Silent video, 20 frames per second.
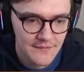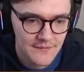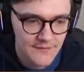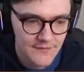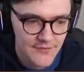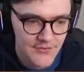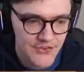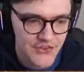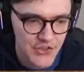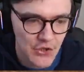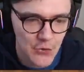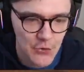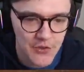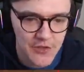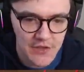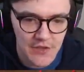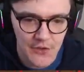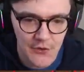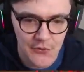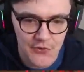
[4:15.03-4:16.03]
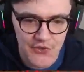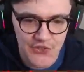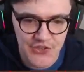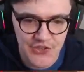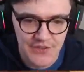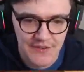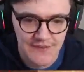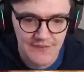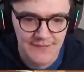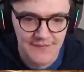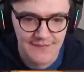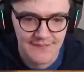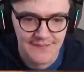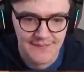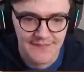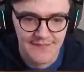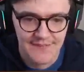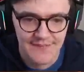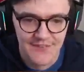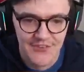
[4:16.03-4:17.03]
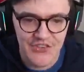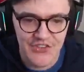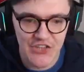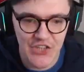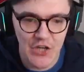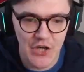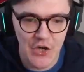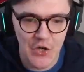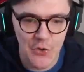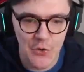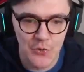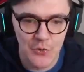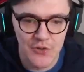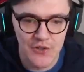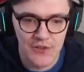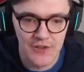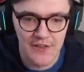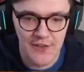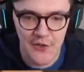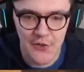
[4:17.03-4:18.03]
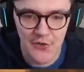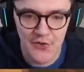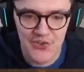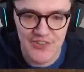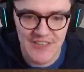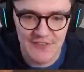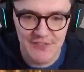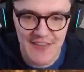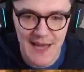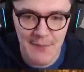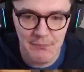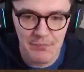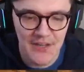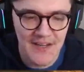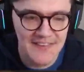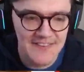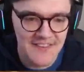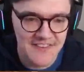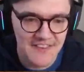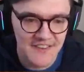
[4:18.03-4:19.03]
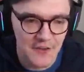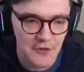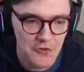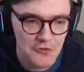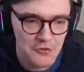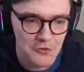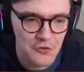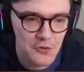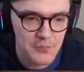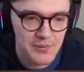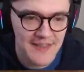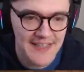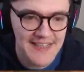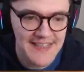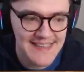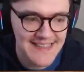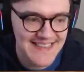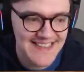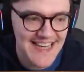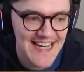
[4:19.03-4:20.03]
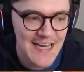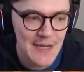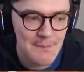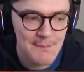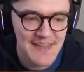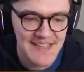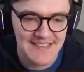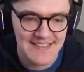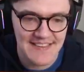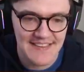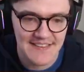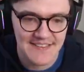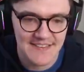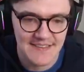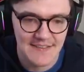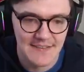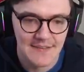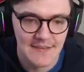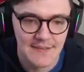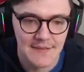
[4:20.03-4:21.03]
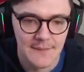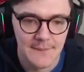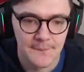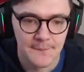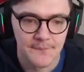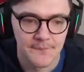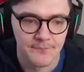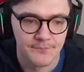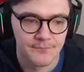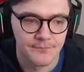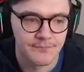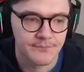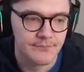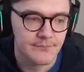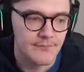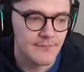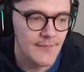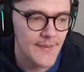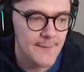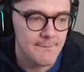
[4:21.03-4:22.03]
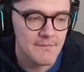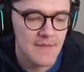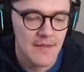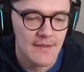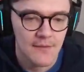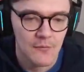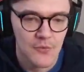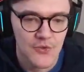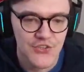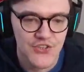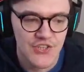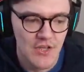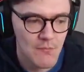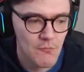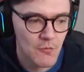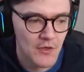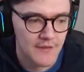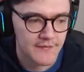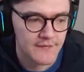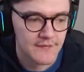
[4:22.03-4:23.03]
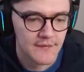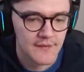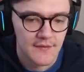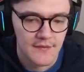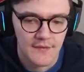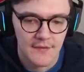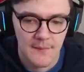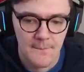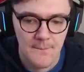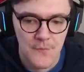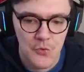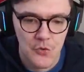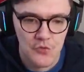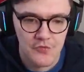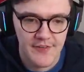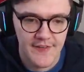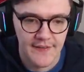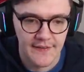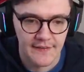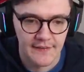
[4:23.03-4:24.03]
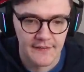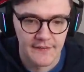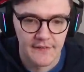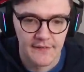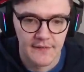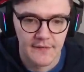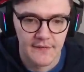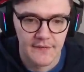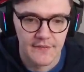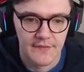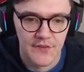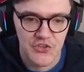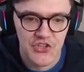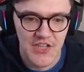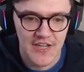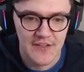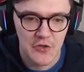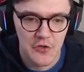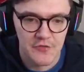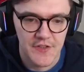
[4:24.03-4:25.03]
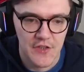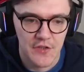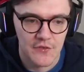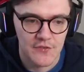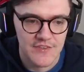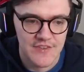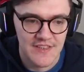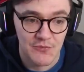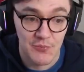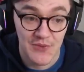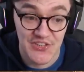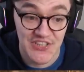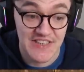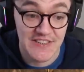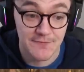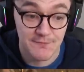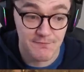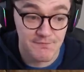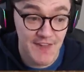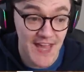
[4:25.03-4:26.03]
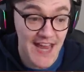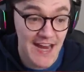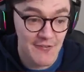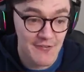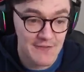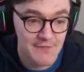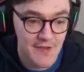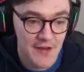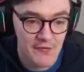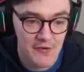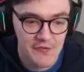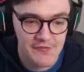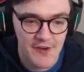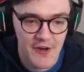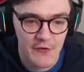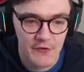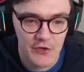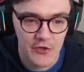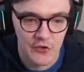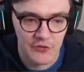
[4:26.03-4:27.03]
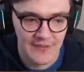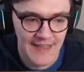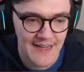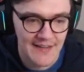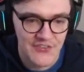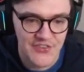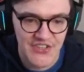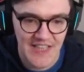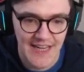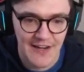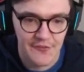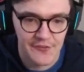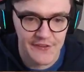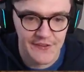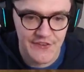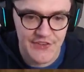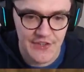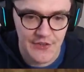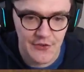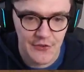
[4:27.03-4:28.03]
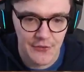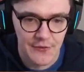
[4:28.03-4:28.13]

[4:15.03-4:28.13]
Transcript: So close. So close. If that blind doesn't go through, the Plague is in business. There was someone moving the gen over yonder, which is very, very far along now, scarily so.